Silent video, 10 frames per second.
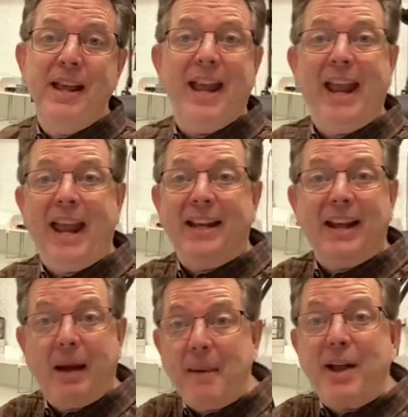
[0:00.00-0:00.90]
And
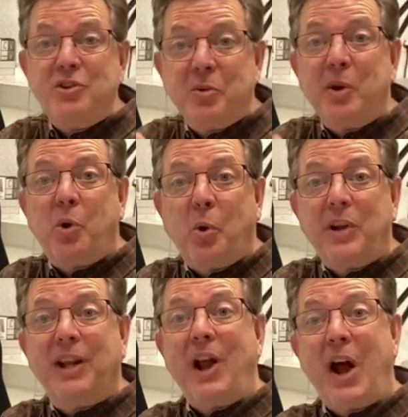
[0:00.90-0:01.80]
I'm actually
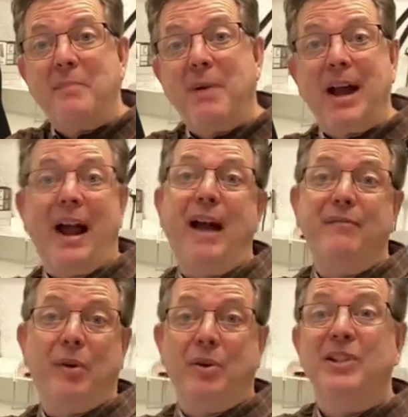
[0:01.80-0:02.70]
recording it on my
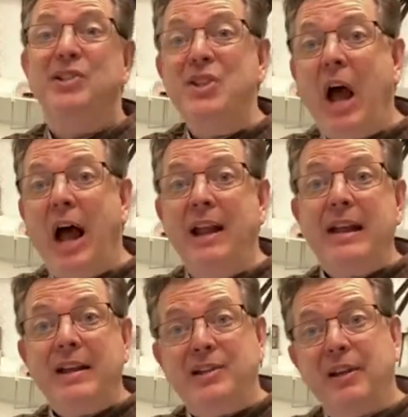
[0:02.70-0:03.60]
iPhone. It's not
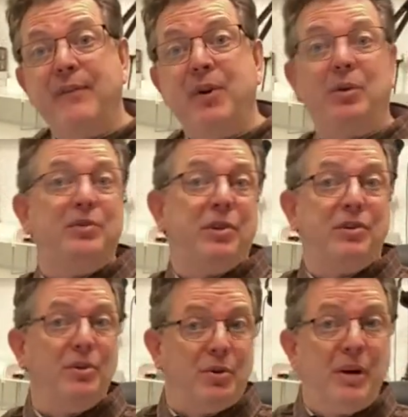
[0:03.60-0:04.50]
difficult to
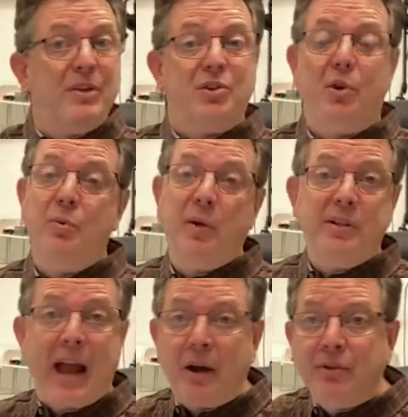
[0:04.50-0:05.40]
do. So
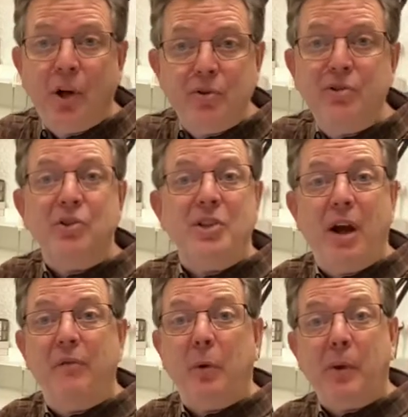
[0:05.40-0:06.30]
download
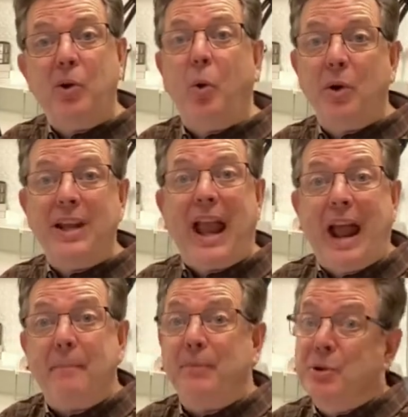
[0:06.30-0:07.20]
yourself a recording
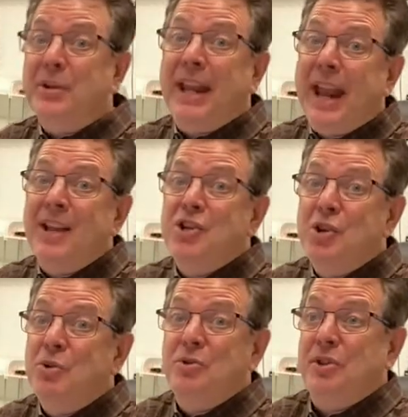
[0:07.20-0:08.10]
app. You can
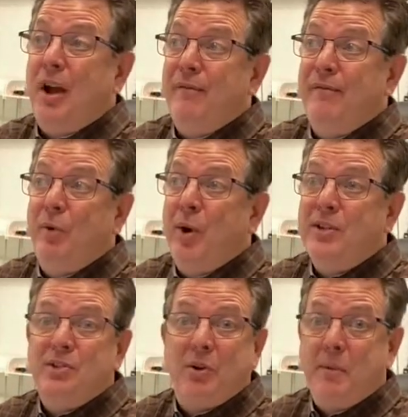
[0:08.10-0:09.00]
use a
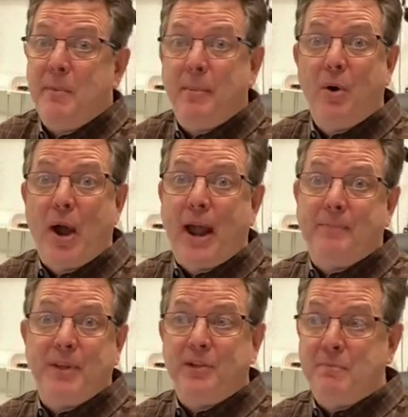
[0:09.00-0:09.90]
voice or a memo
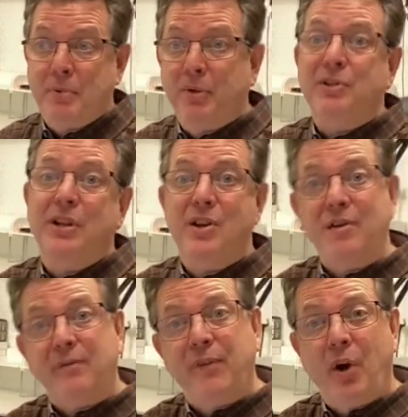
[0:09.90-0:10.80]
app that's built into your
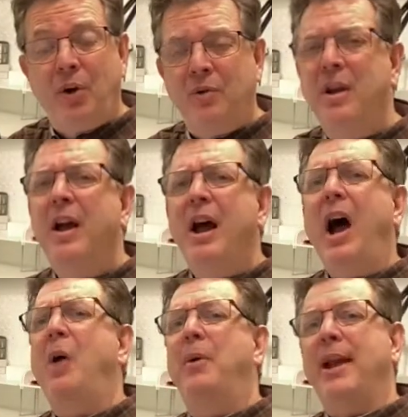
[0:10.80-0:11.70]
phone.
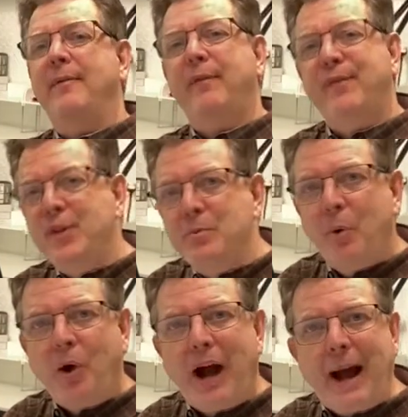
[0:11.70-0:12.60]
I want to have a few
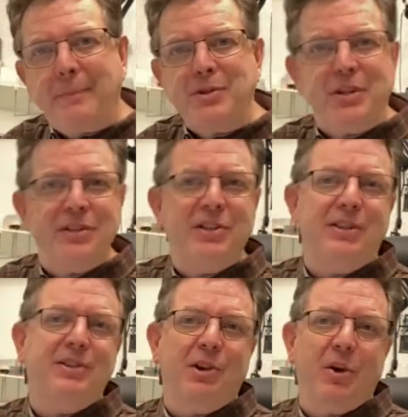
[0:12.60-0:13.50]
more options, and
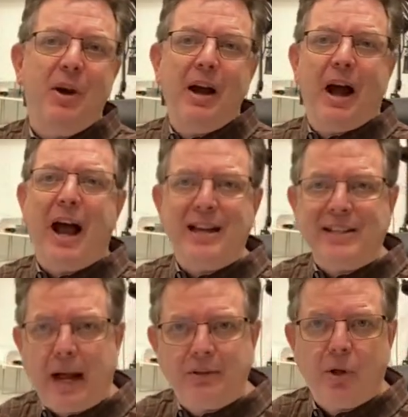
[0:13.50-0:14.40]
so I
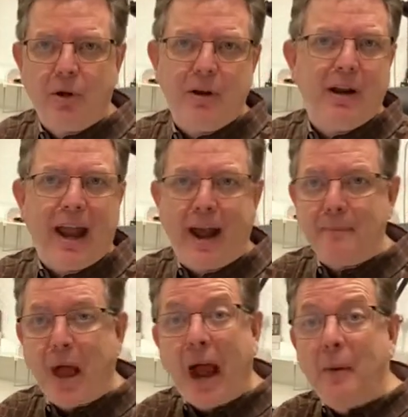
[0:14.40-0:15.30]
downloaded an app.
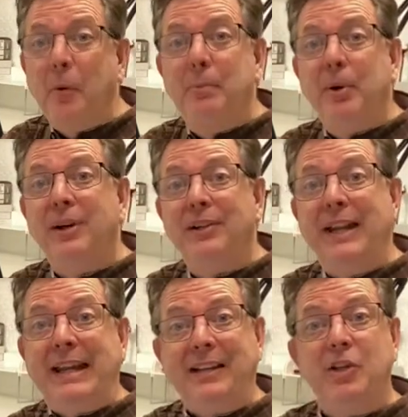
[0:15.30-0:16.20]
I will put a
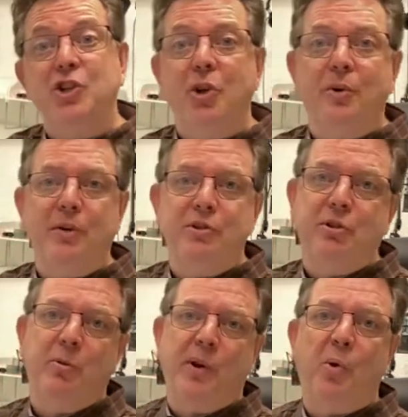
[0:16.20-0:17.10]
link in the show notes to
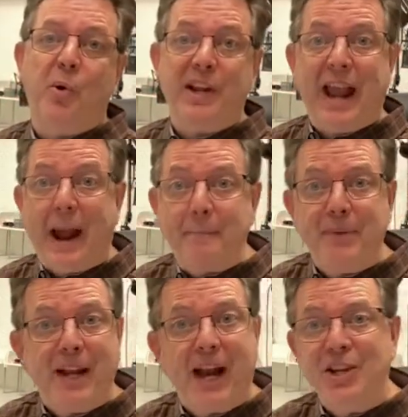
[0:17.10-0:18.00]
the recording app
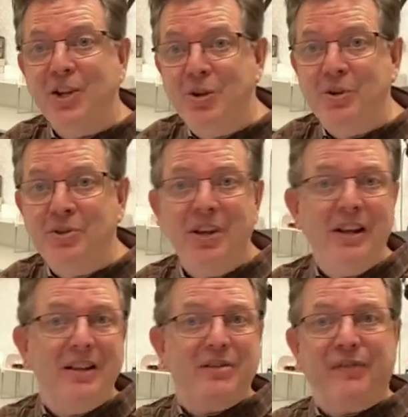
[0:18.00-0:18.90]
that I use.
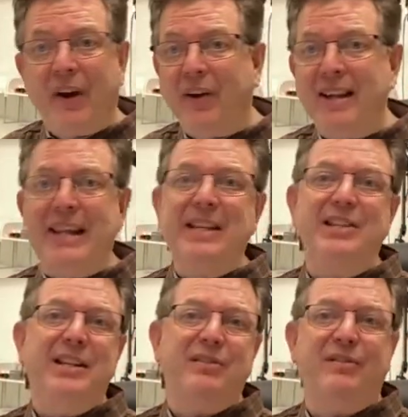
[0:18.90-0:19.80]
It's very
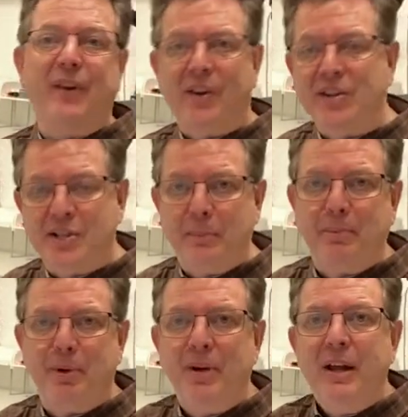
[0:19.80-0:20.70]
easy. It's very
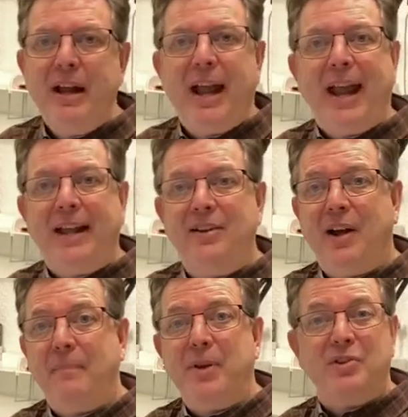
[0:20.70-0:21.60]
simple, and
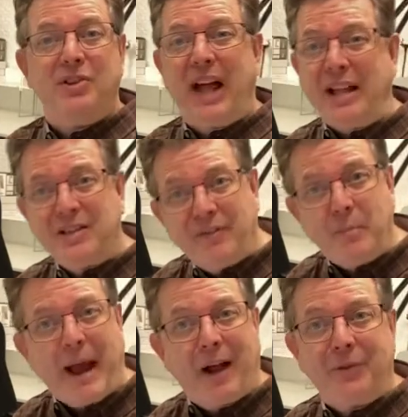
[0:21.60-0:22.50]
there's lots of them
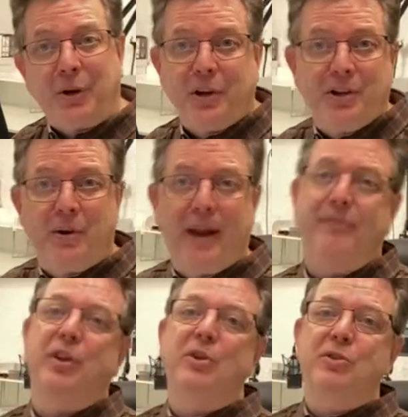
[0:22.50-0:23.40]
out there. You don't have
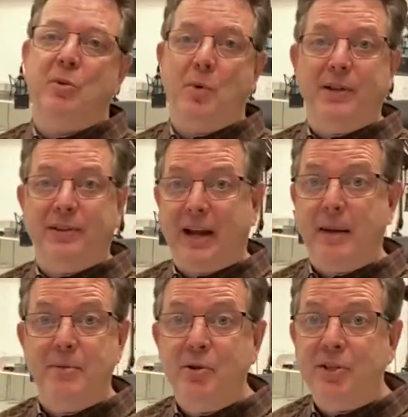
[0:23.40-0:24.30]
to use the one that
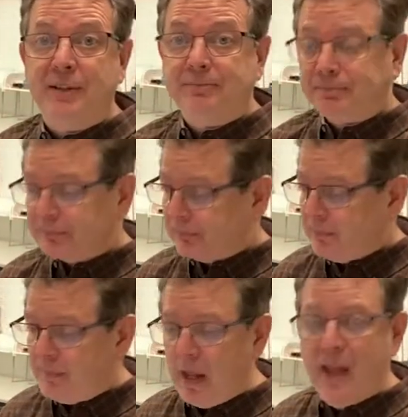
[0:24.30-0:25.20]
I'm using.
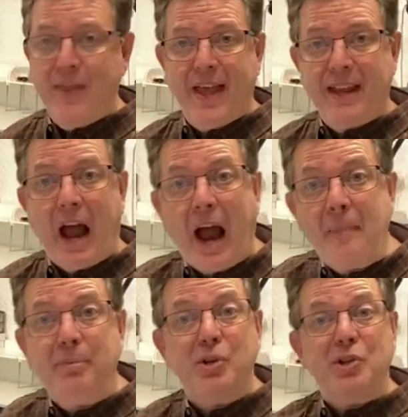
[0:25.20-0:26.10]
And then I
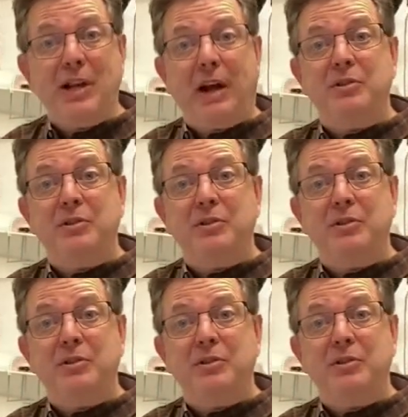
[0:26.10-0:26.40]
push it out to